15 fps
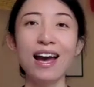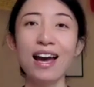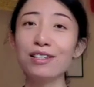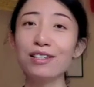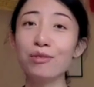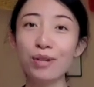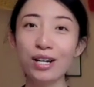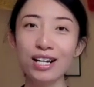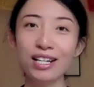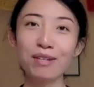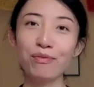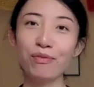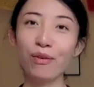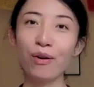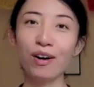It's
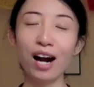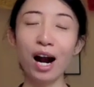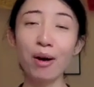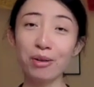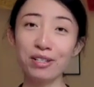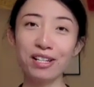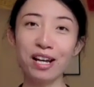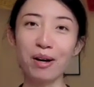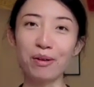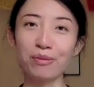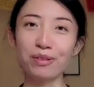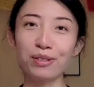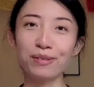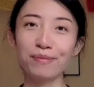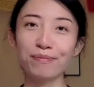really for
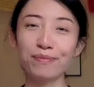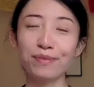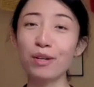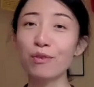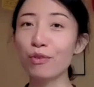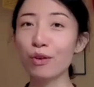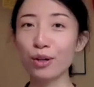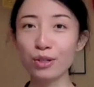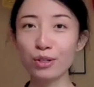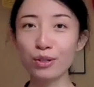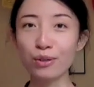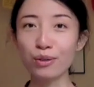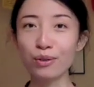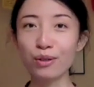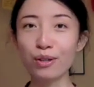ourselves, for
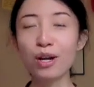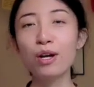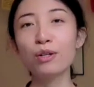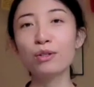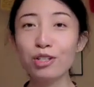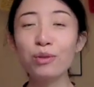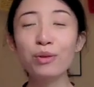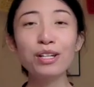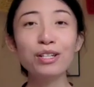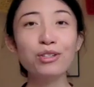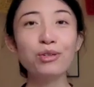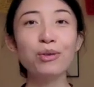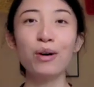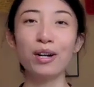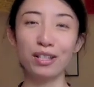you to
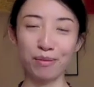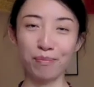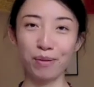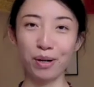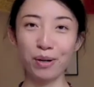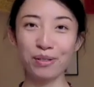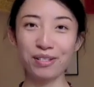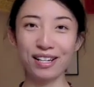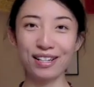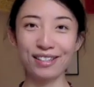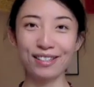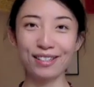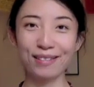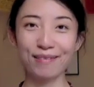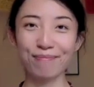enjoy the
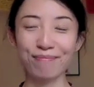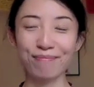process.